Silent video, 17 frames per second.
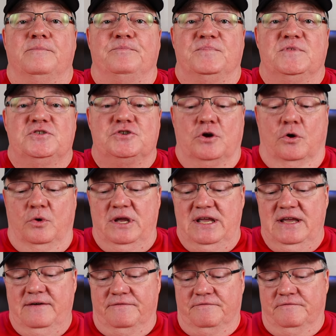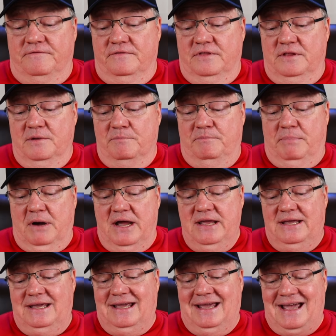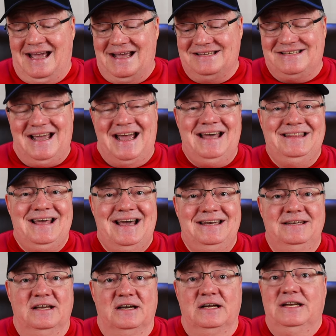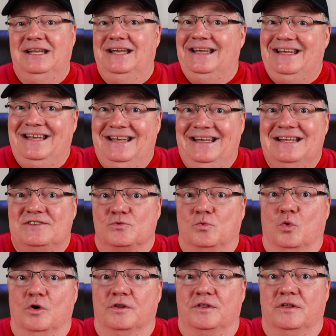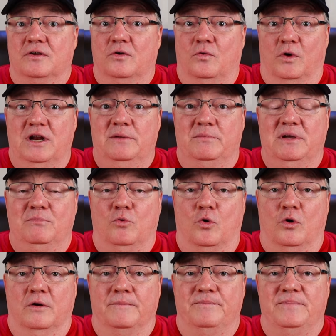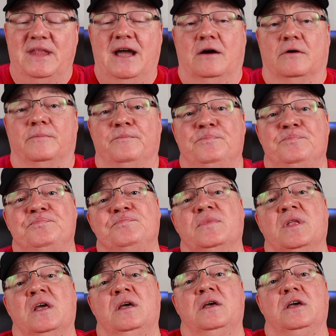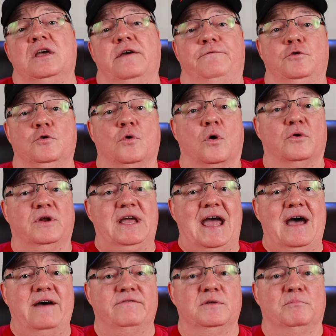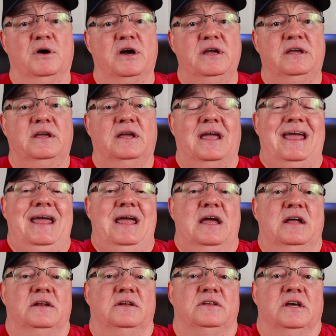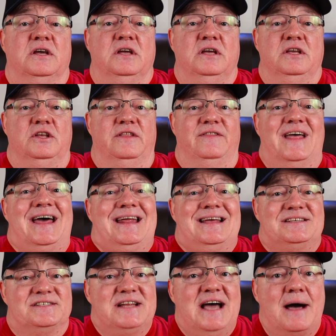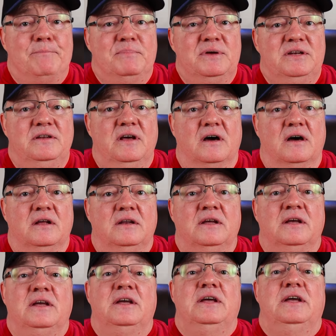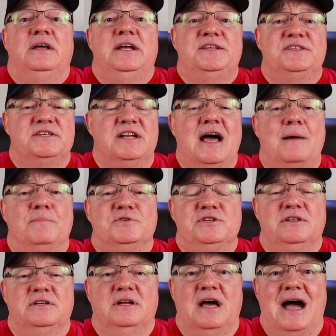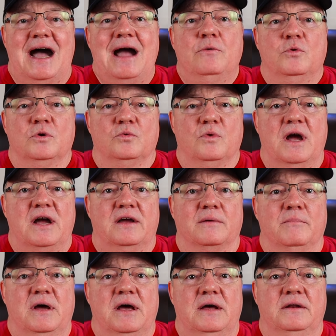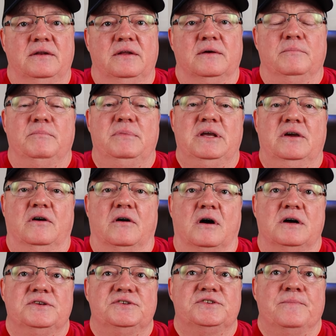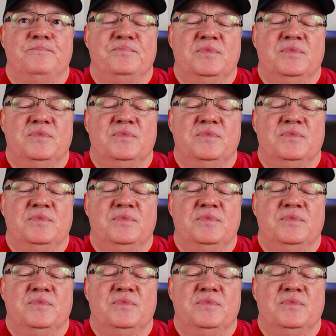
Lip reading: So if the bike has had that done, it's worth quite a bit more. Now, if you already have the bike and that has not been done, it's an option I would recommend because